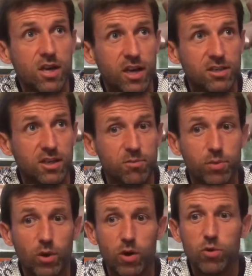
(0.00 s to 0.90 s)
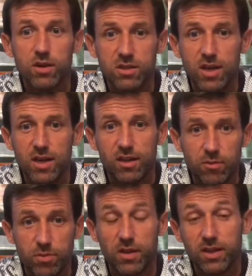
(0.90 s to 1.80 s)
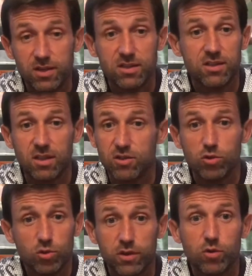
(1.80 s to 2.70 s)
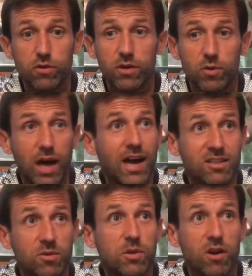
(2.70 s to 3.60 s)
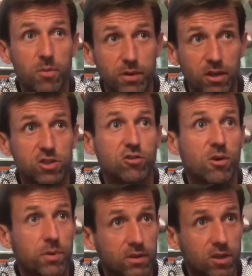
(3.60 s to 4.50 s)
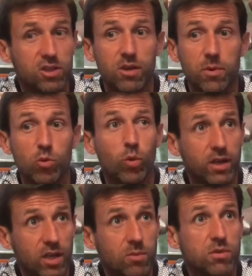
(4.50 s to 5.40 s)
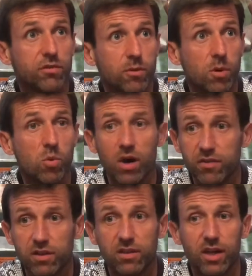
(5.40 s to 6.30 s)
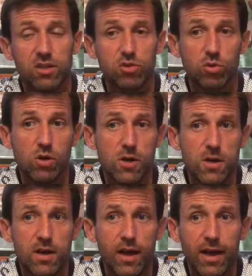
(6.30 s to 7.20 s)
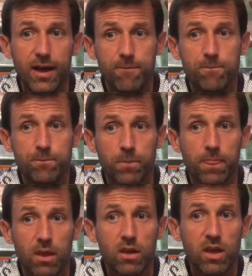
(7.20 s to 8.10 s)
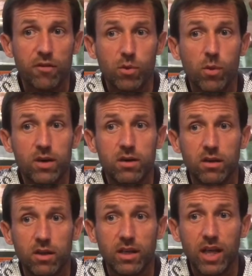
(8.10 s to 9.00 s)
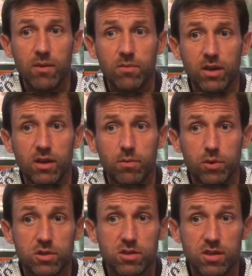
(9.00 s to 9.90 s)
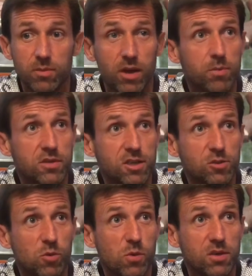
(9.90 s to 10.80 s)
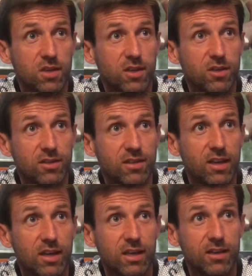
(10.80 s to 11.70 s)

It's getting put out as the thing he's going over and over. Well, it has to be repetition about winning games of football, whatever it takes. So, if we win the game, then it puts us in a better position what we're sitting in today.